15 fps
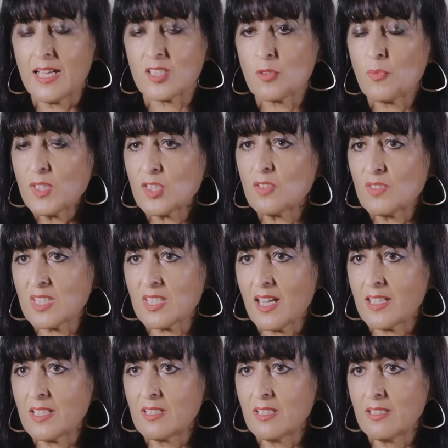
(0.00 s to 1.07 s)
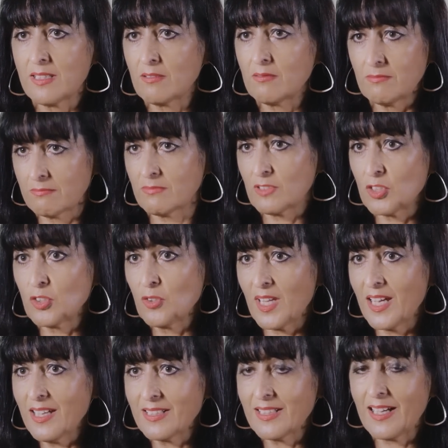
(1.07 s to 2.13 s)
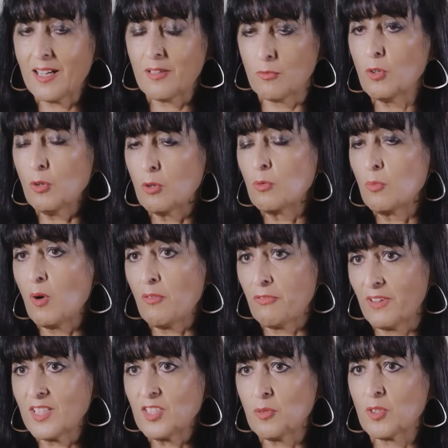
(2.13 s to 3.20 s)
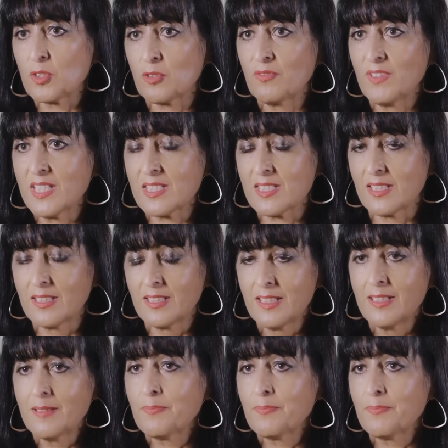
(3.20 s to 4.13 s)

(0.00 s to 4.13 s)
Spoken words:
So once you've decided to do that, or what fund you want to invest in,